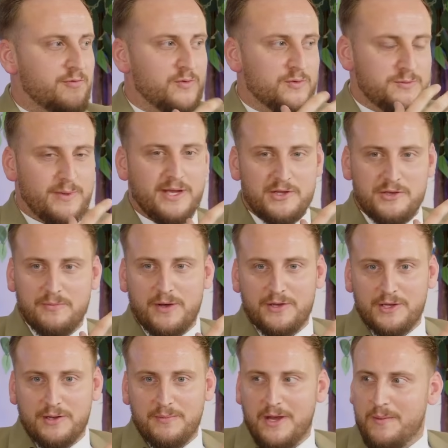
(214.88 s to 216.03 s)
of course, making your mind
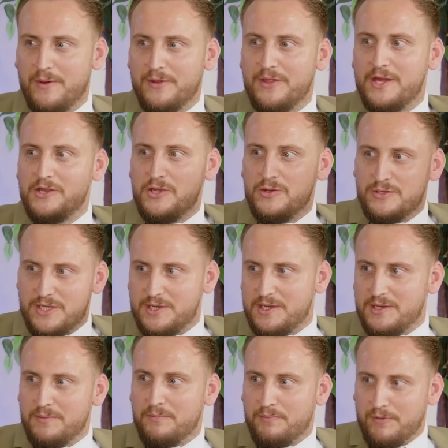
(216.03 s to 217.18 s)
up, but then you did
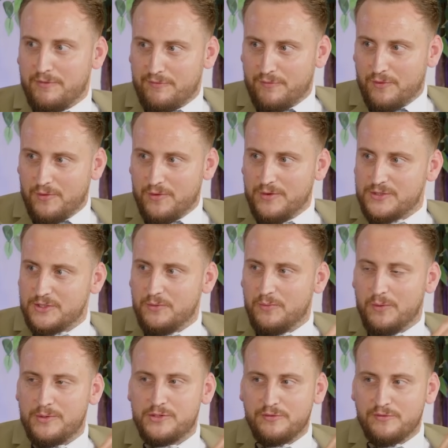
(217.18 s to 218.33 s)
it before. So mm. what
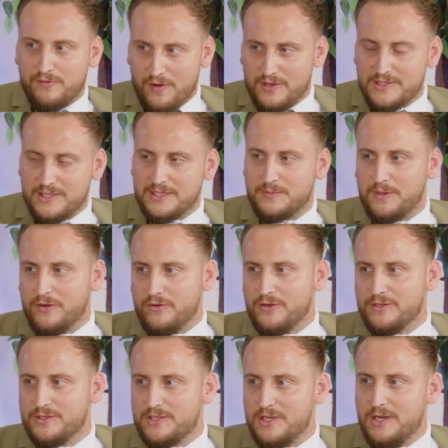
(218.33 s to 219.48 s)
hmm. was your first
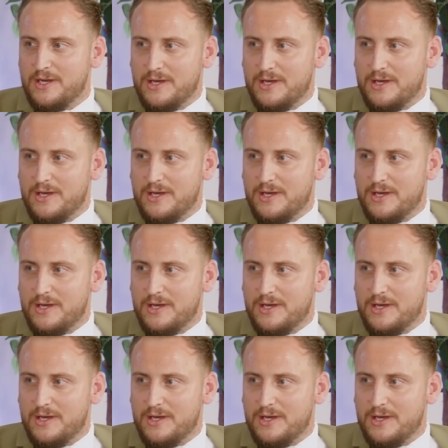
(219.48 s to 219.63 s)
experience